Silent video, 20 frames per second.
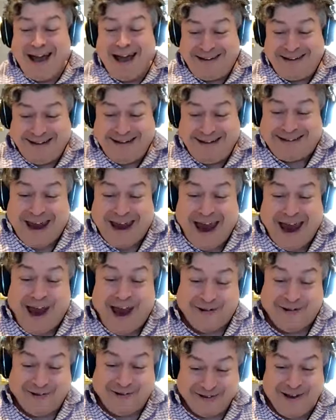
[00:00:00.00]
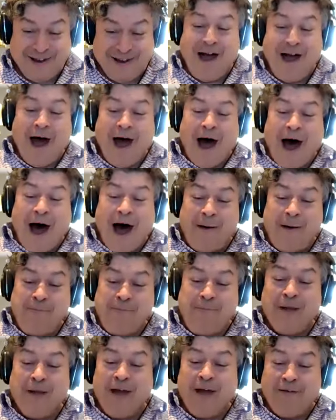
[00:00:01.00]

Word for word: detailed um,